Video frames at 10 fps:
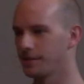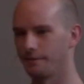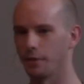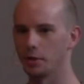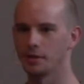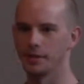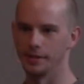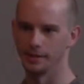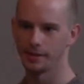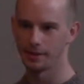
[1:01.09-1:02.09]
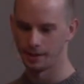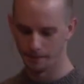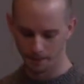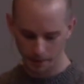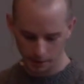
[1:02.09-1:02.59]
verses.
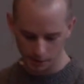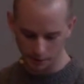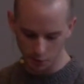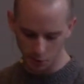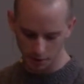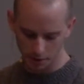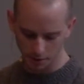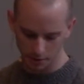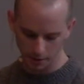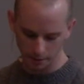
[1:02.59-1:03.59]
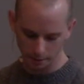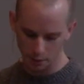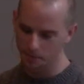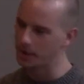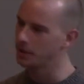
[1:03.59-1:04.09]
So if you want to turn to 1
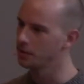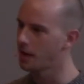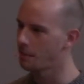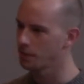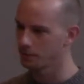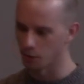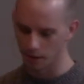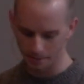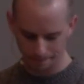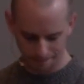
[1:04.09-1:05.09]
Peter chapter 4,